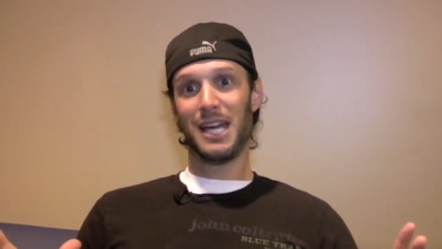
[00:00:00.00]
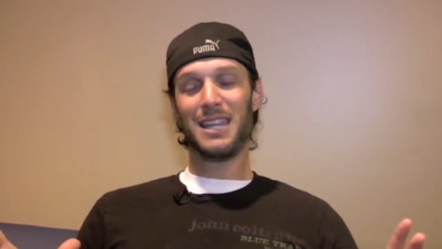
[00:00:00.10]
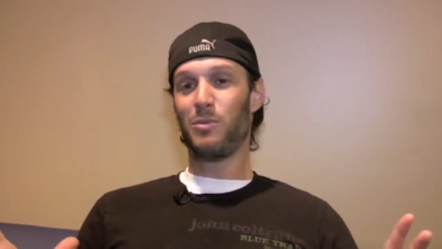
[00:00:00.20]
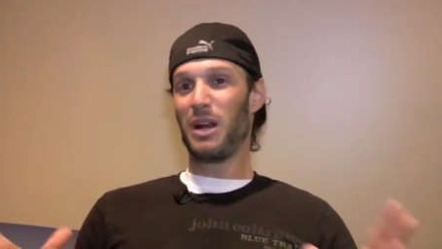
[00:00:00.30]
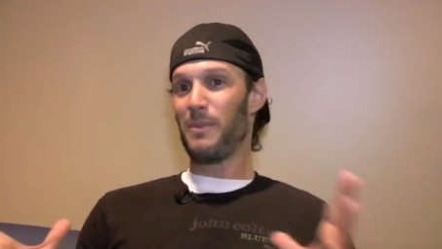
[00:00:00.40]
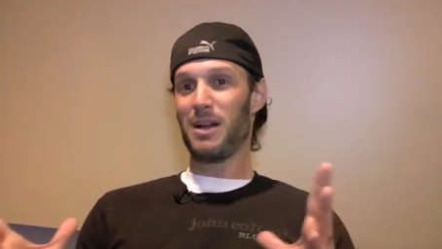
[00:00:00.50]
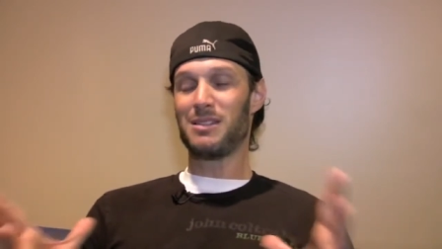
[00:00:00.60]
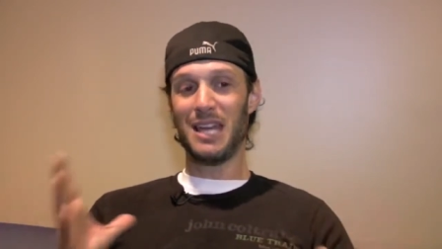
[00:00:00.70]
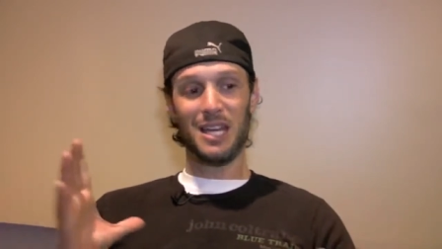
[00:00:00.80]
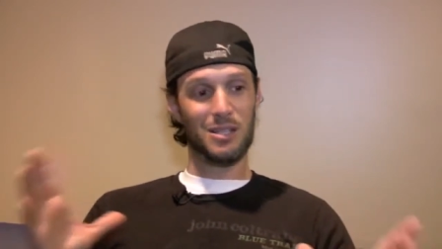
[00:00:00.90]
And then when I'm on
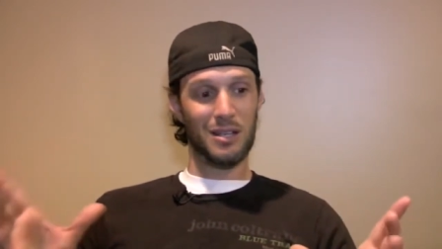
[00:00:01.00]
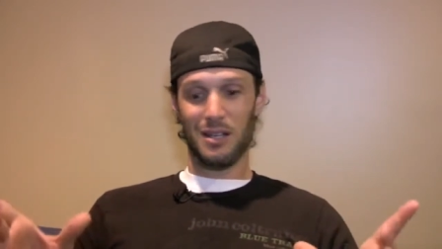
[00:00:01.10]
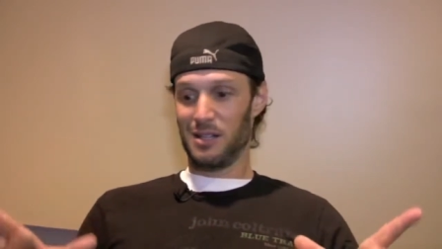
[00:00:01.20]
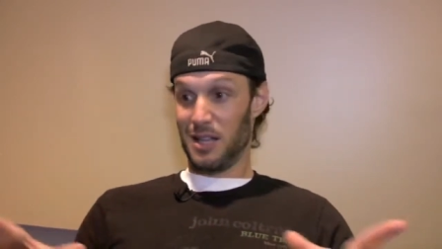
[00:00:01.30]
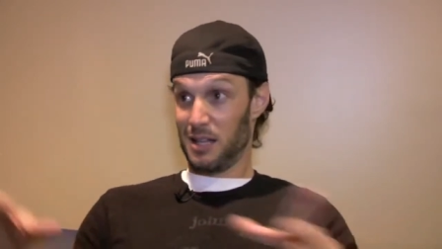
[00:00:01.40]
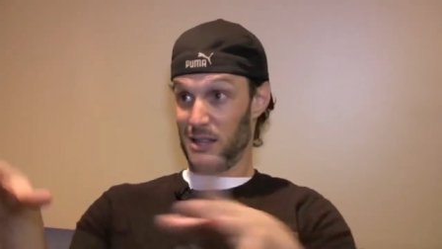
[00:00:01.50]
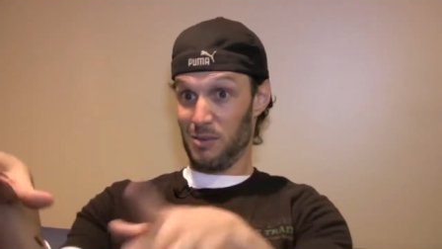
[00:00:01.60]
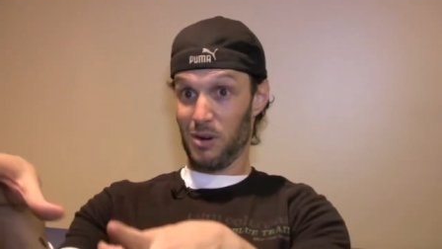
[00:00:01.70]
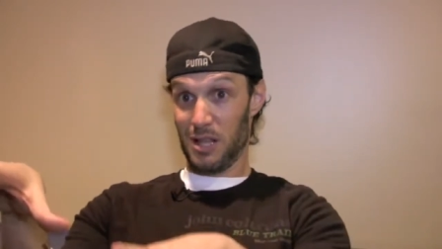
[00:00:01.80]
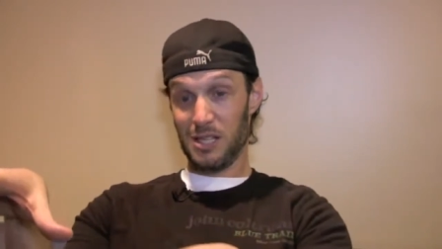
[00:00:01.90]
stage, like
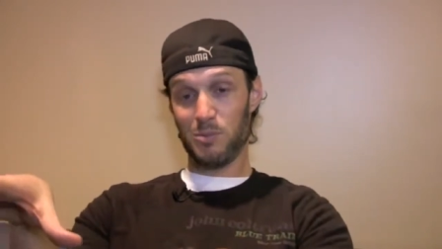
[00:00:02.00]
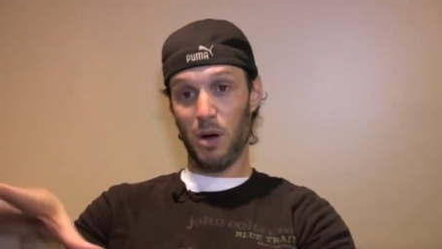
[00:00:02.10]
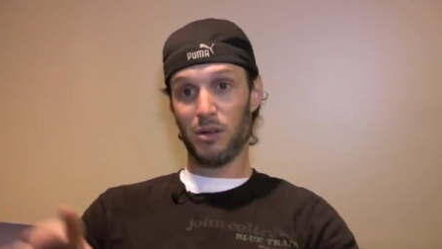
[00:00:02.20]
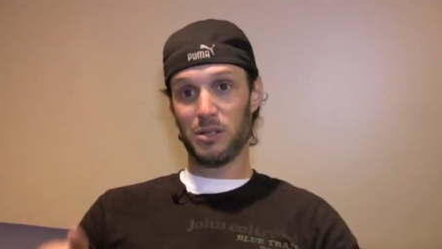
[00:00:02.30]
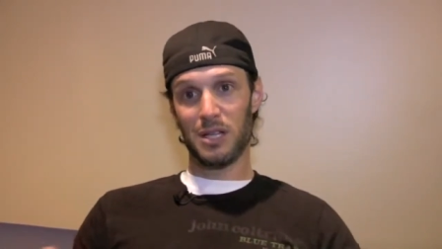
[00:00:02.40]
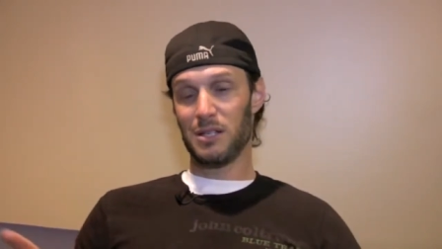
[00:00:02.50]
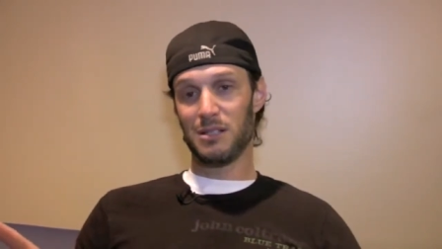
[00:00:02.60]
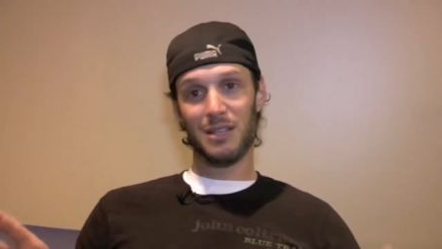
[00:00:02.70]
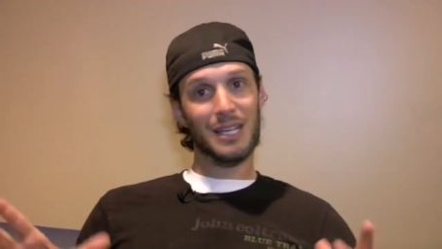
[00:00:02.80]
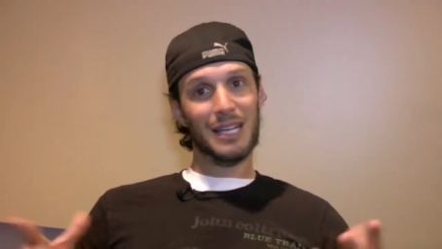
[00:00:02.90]
the, one of these smaller
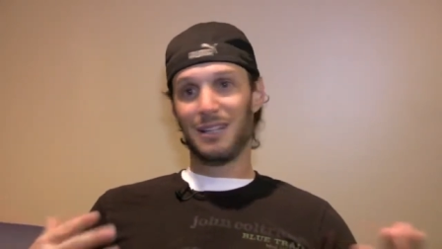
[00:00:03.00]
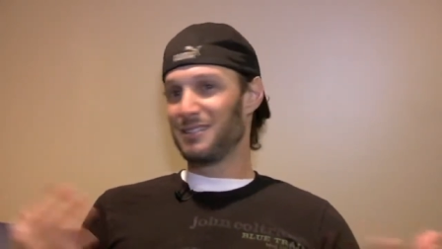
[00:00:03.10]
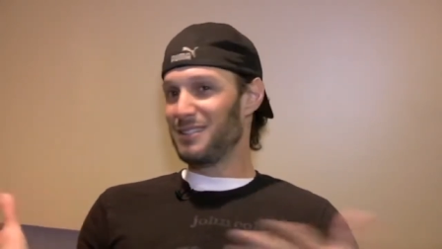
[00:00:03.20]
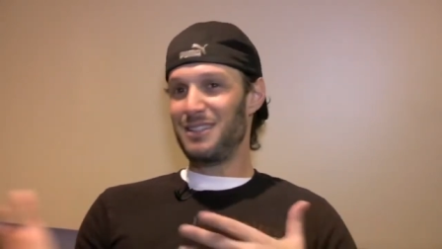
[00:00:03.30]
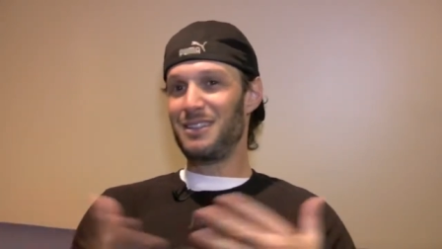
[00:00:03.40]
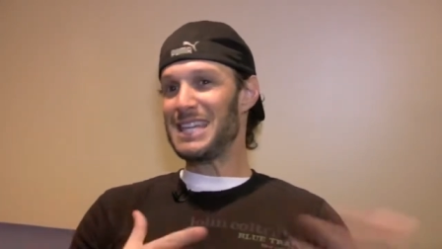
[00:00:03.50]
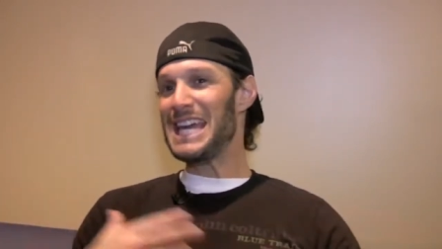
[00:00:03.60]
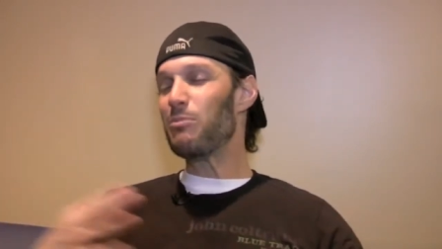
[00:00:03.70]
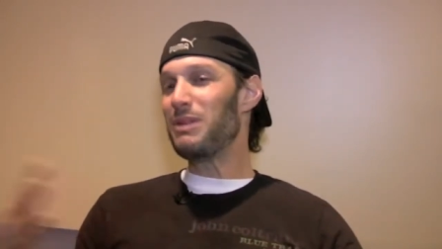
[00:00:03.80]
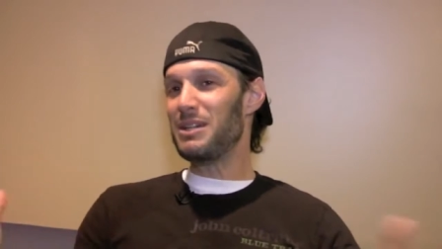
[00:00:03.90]
stages, you
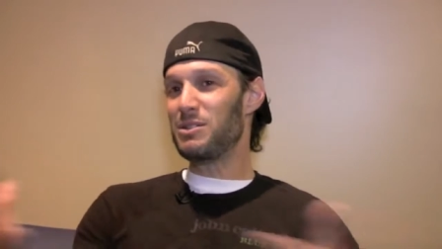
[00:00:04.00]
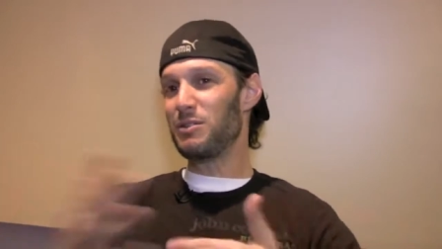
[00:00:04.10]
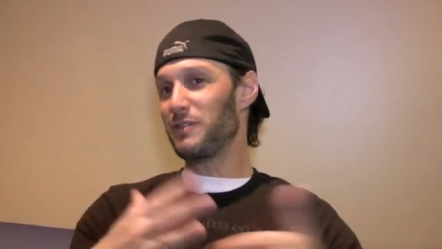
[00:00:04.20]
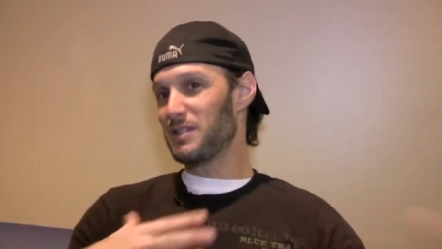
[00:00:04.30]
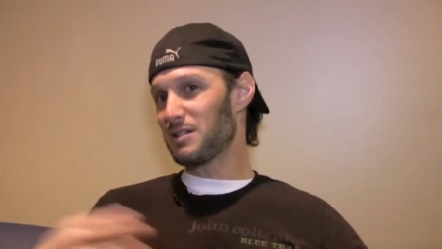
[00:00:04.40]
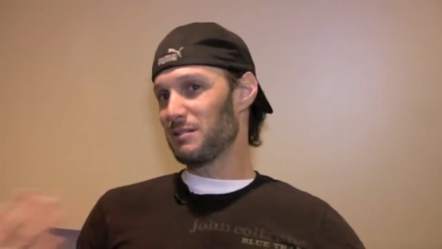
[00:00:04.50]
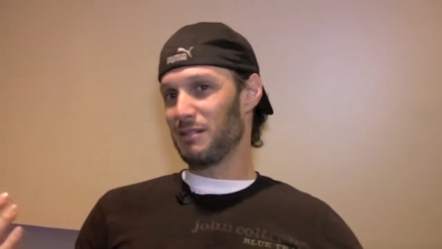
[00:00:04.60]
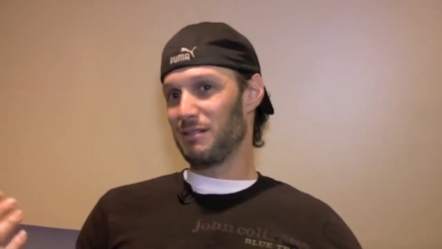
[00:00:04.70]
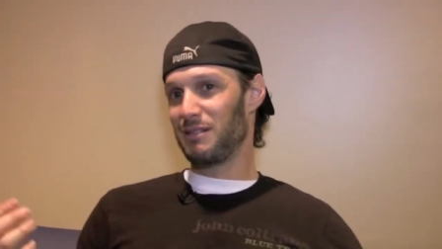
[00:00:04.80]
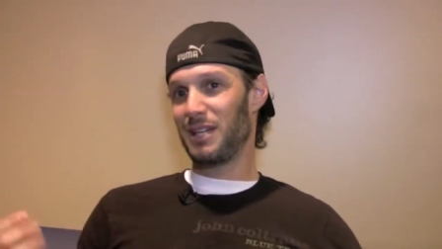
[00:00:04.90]
can't be too
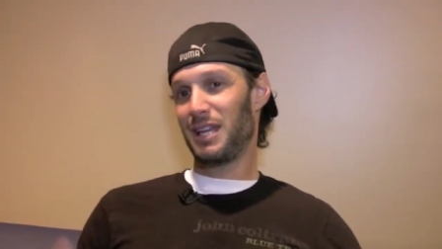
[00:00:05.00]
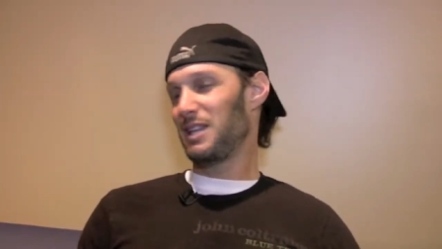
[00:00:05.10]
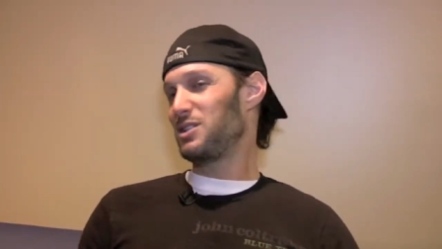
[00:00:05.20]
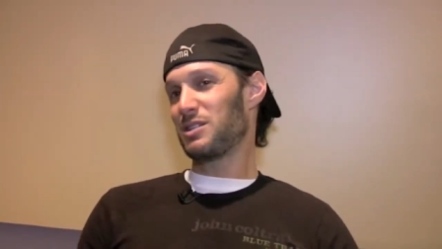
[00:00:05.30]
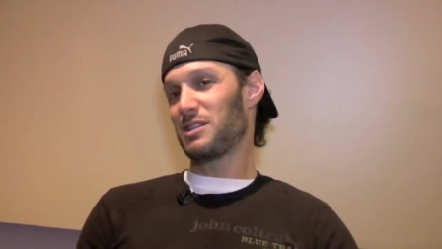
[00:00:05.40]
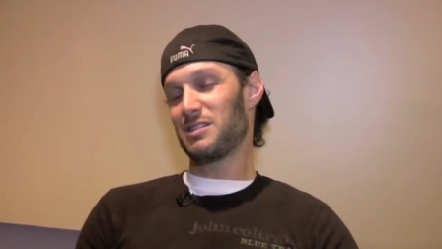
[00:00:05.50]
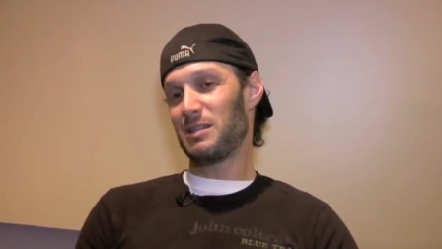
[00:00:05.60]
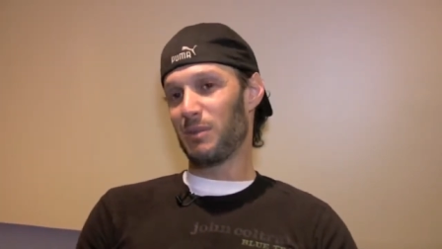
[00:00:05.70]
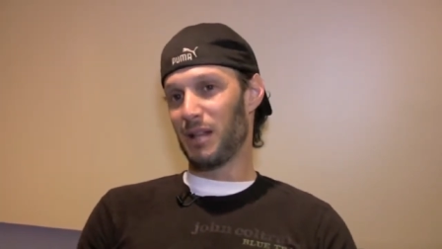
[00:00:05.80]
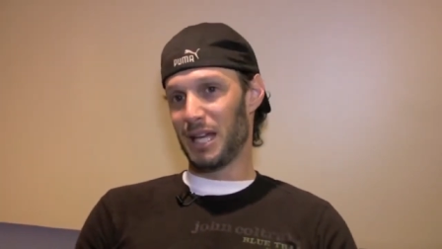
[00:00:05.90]
physical, and it just doesn't
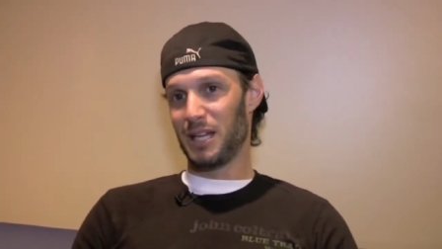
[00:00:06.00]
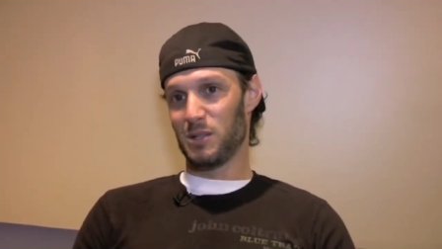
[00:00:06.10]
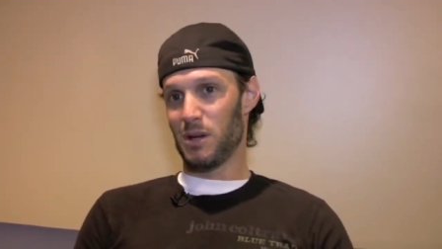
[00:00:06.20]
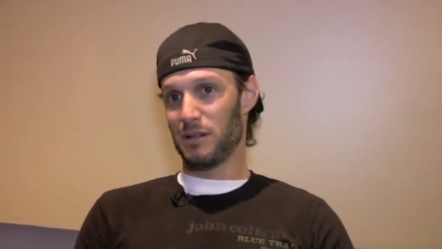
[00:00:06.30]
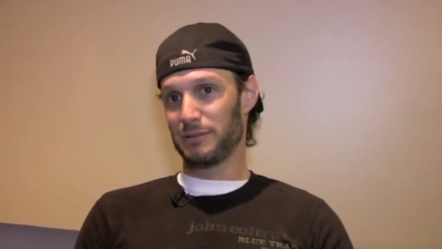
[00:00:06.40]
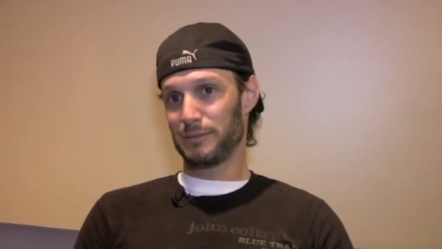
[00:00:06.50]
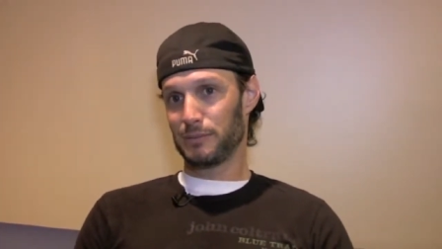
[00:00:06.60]
seem to land as well.